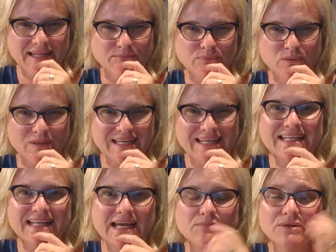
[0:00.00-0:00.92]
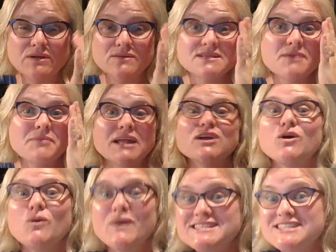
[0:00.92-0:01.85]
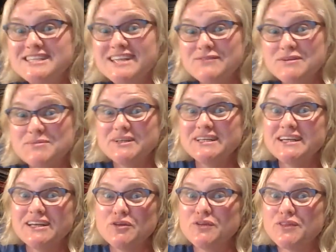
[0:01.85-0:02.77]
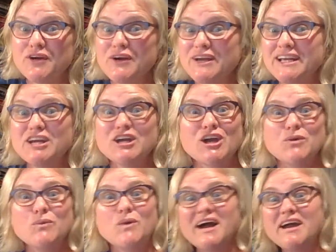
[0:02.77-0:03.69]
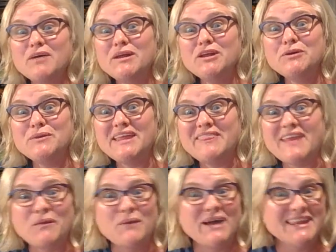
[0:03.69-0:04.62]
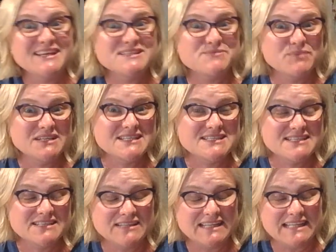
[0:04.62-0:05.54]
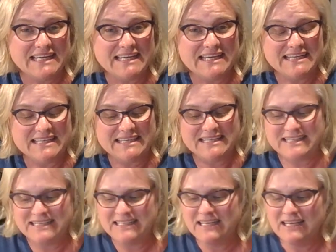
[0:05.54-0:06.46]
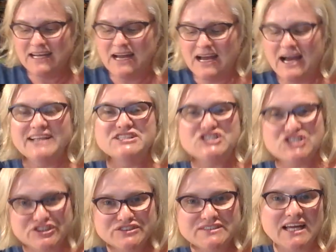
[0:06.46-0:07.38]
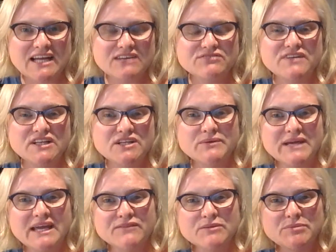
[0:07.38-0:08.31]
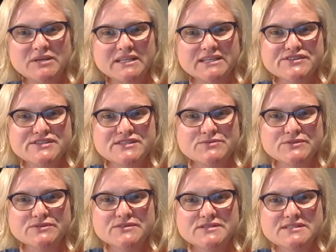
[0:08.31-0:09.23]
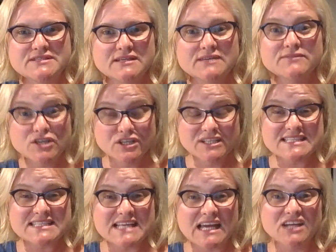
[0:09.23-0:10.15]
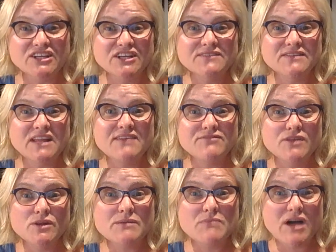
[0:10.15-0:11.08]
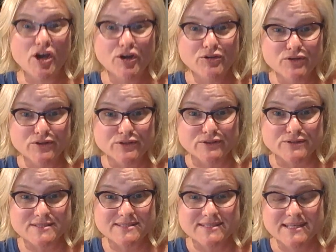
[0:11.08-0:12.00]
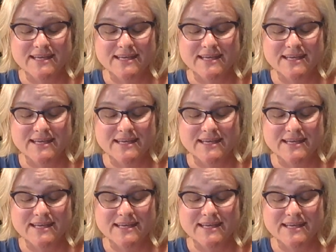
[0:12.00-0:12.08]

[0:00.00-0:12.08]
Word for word: employee now because I'm going to question everybody in authority and go, why are we doing it that way? That's pretty silly. I don't like following everybody else's rules. For goodness sake, I don't even like following my own rules.